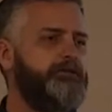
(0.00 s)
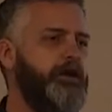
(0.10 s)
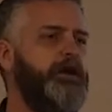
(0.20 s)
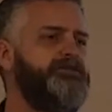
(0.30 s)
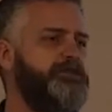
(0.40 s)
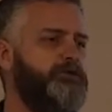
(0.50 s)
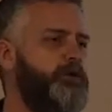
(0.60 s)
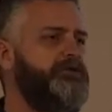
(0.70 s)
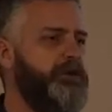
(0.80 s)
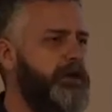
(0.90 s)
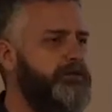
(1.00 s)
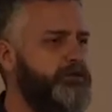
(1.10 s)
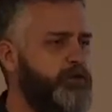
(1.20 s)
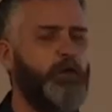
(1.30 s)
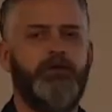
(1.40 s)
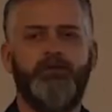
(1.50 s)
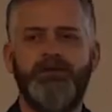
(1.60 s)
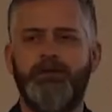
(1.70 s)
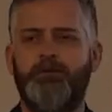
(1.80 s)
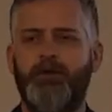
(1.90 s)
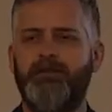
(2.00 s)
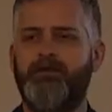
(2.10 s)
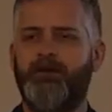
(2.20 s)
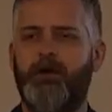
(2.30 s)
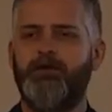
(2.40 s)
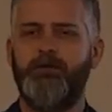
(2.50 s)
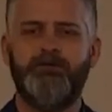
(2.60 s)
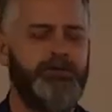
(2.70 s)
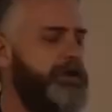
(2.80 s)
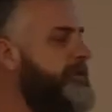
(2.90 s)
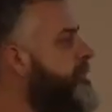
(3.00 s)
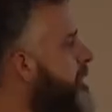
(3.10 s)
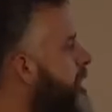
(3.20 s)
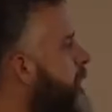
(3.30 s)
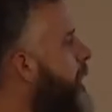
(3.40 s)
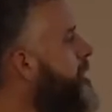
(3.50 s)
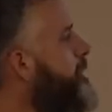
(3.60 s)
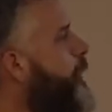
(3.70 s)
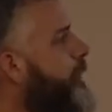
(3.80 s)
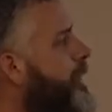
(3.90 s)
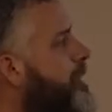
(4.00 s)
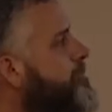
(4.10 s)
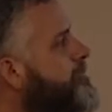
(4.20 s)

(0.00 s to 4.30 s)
marriage and divorce night, so of course we need a point that's hard to explain. What could go wrong?